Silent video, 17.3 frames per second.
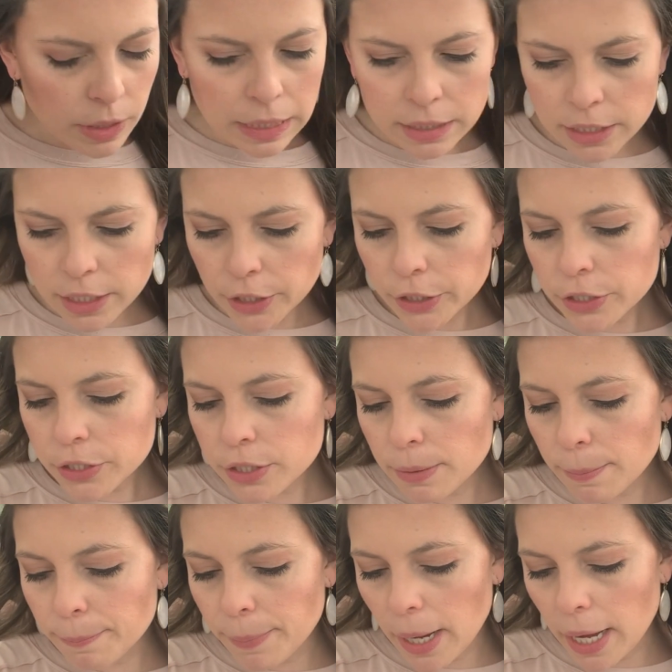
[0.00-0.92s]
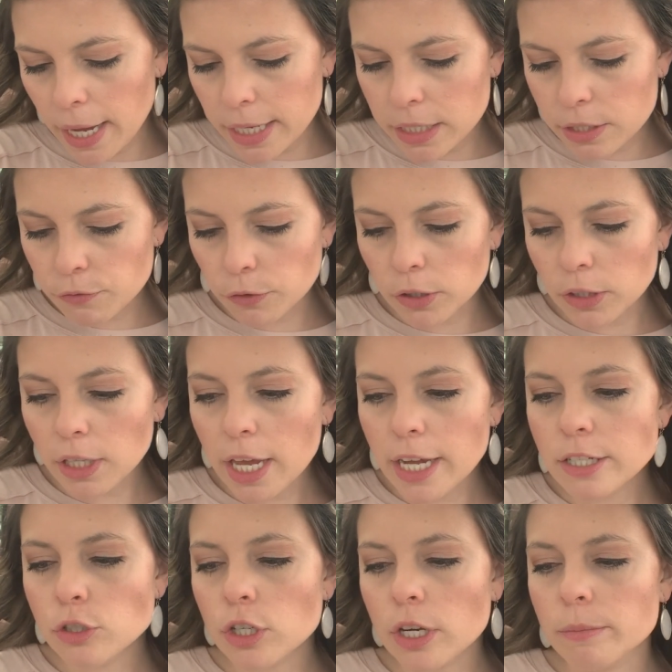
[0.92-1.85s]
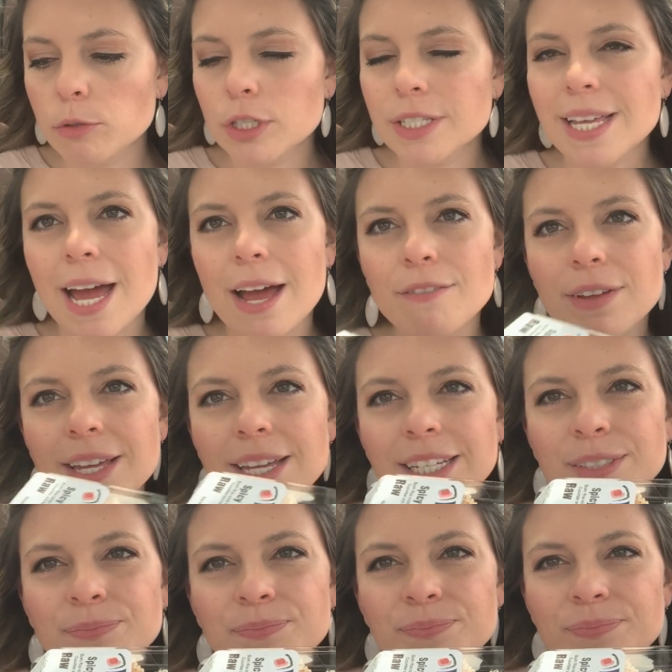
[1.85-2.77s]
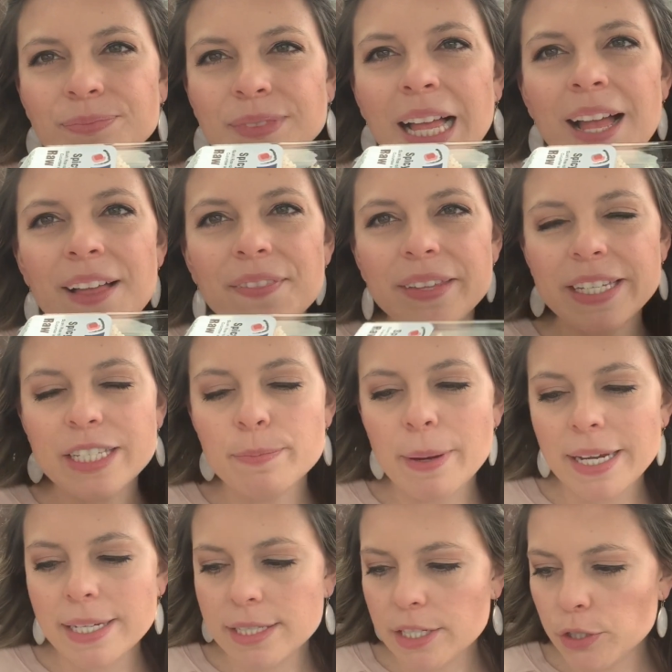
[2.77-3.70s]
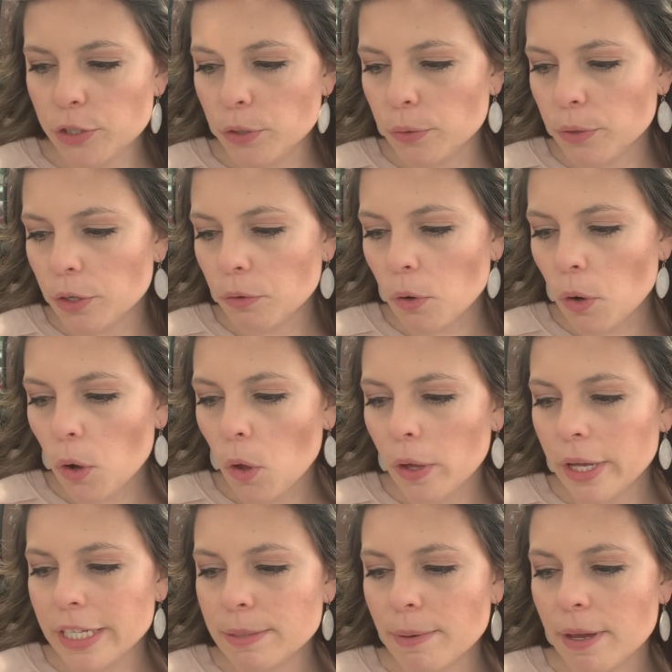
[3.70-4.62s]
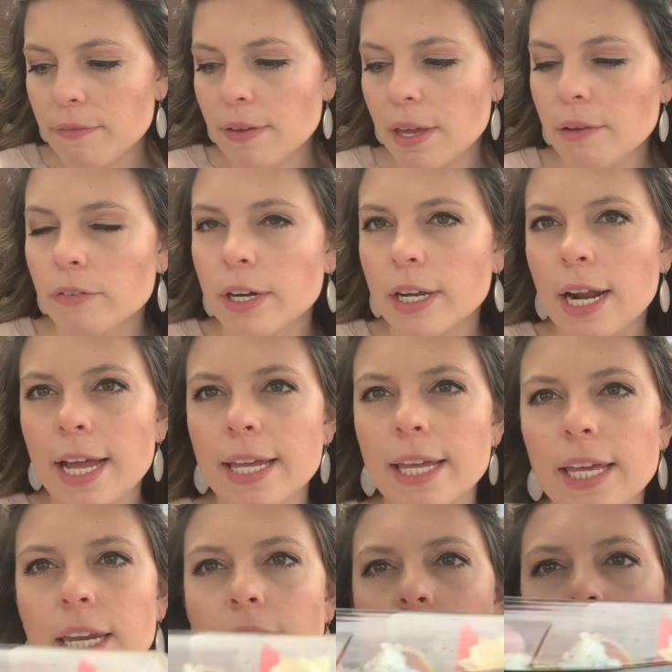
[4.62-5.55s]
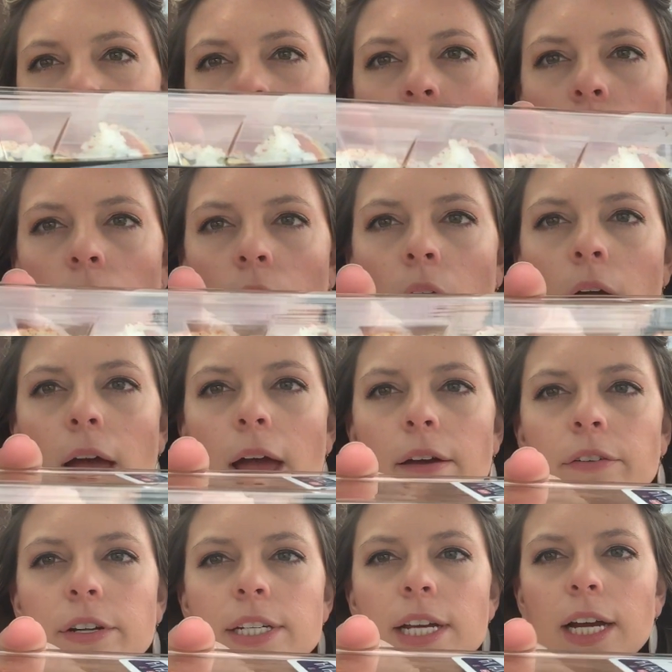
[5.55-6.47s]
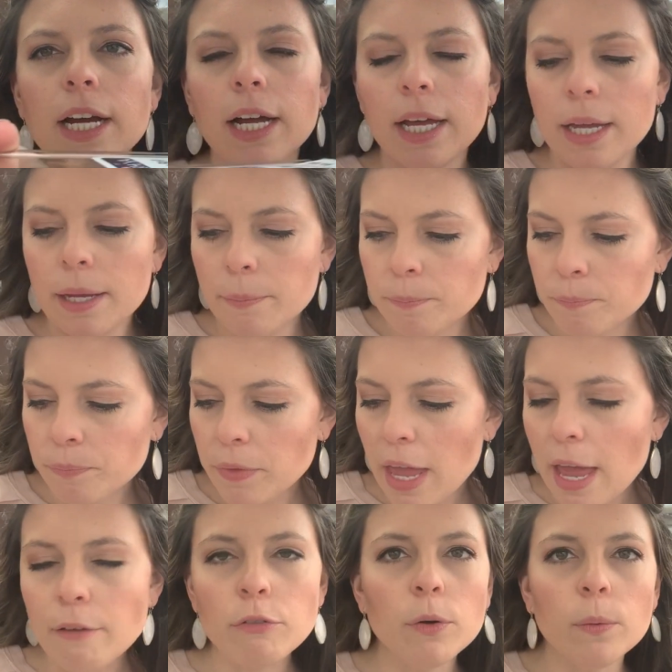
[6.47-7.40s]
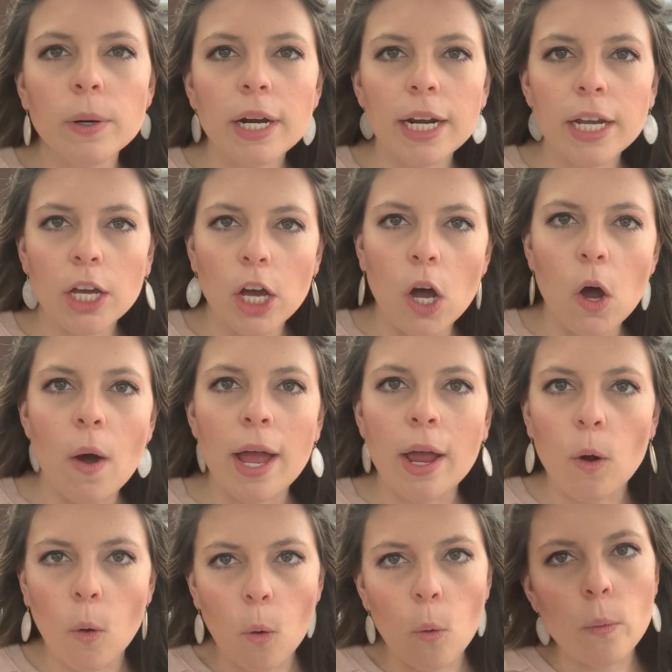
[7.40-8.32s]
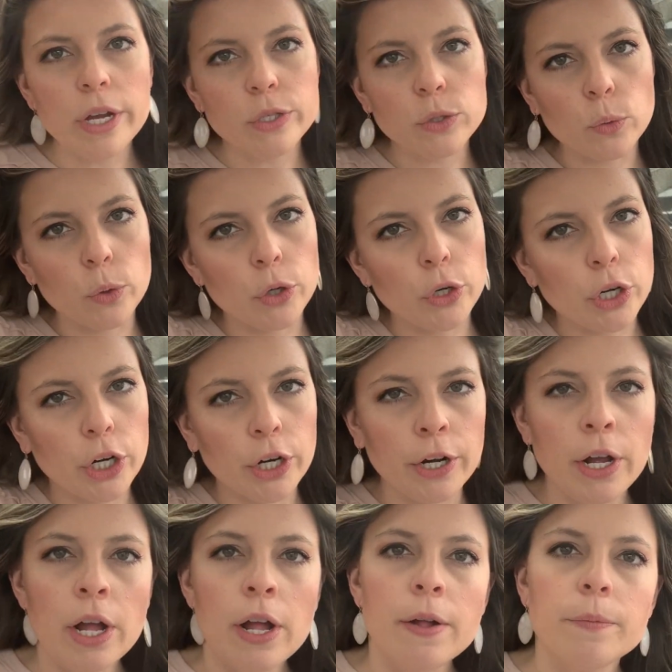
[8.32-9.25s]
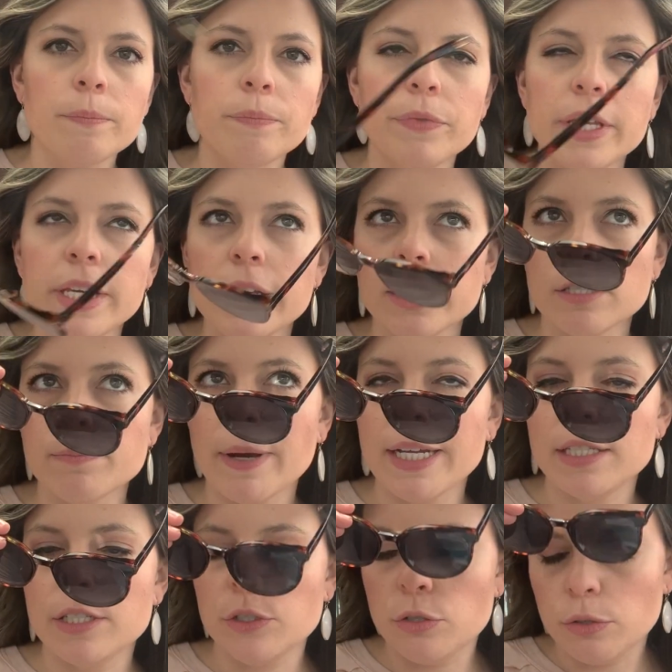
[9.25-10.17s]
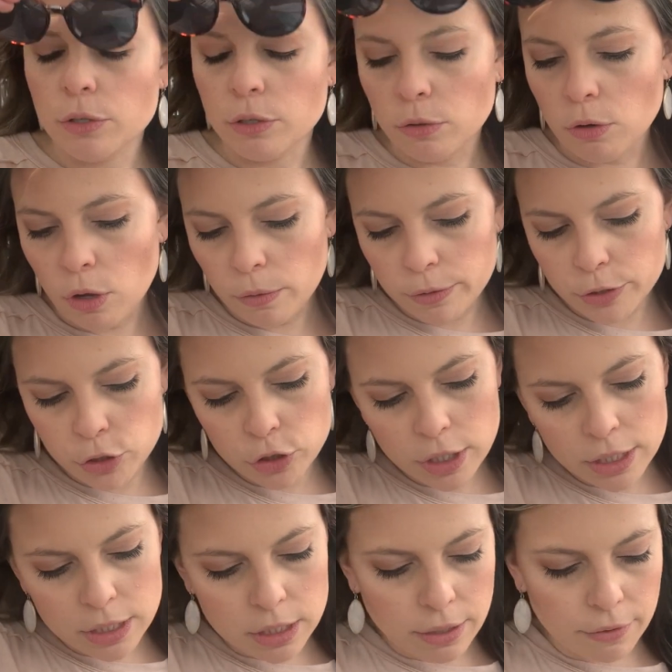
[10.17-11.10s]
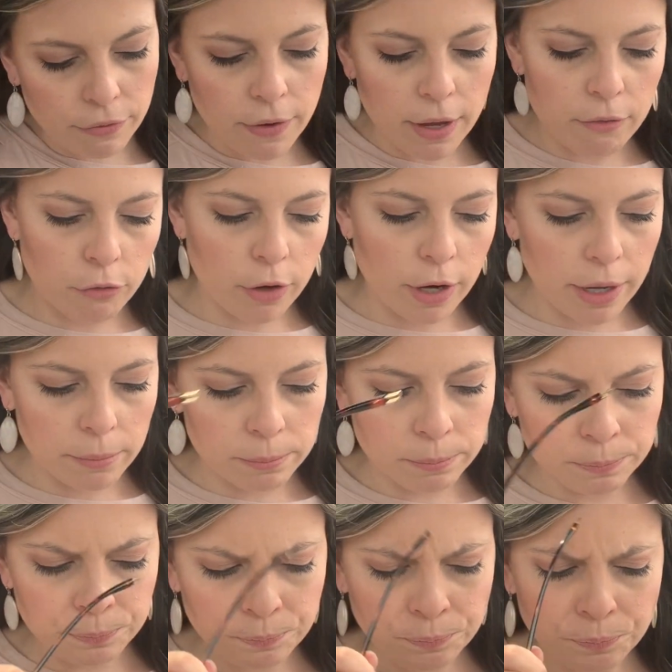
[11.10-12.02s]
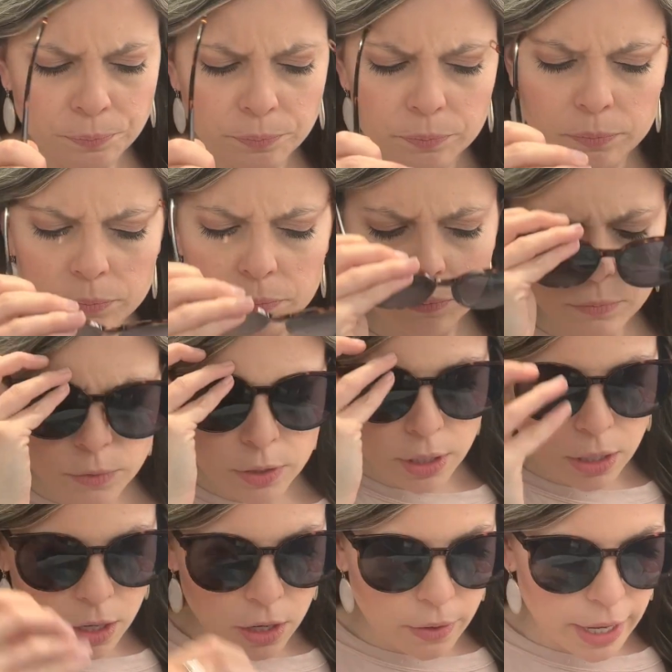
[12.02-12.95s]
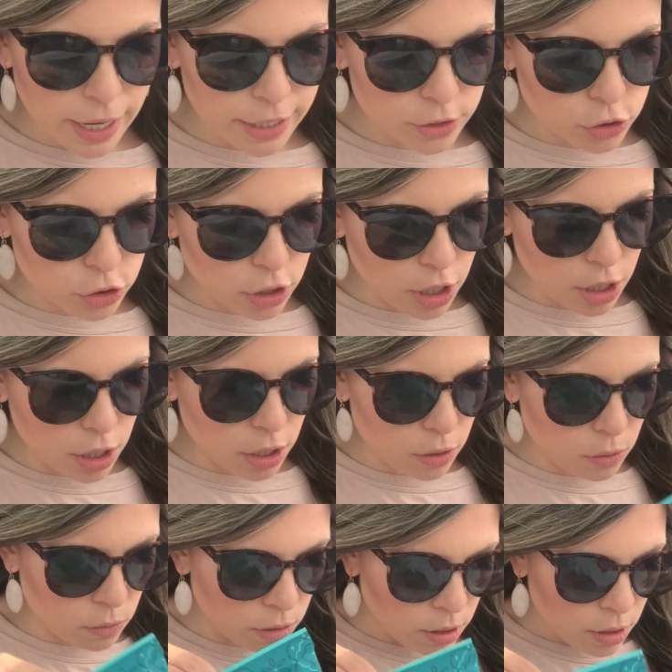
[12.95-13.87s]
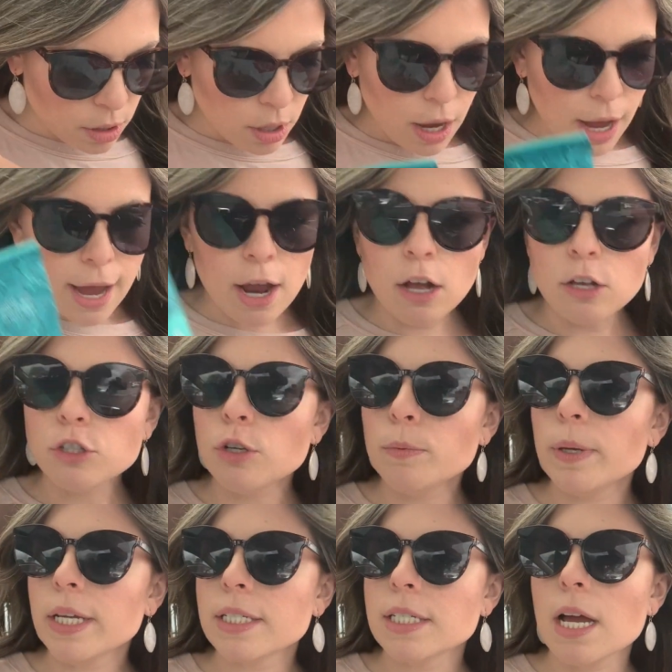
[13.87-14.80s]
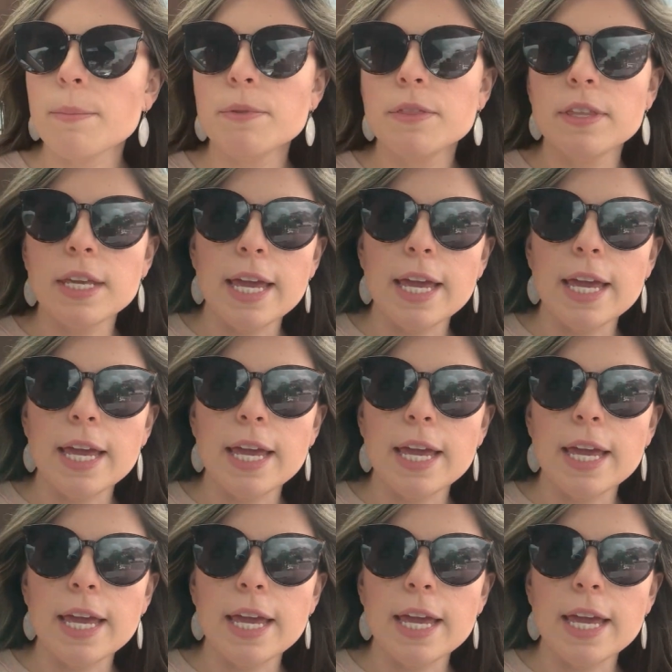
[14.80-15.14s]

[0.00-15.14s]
dinners, but for lunch, I'm just having the spicy tuna roll. It's my favorite. I get it every time, everywhere I go. I always order the spicy tuna roll. It's just a favorite. Okay, so I also picked up the